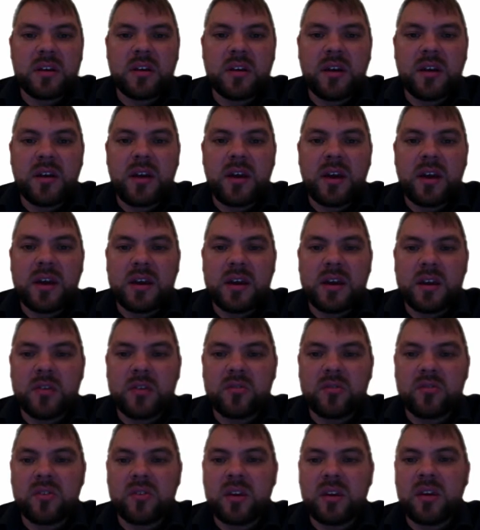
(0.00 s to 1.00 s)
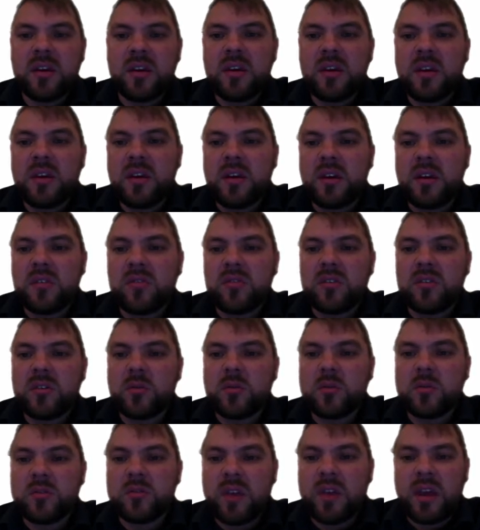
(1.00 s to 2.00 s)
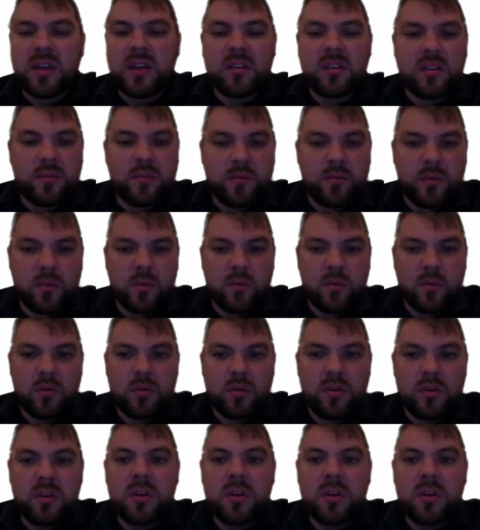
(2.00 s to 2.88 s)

ANLC, is equal to 84.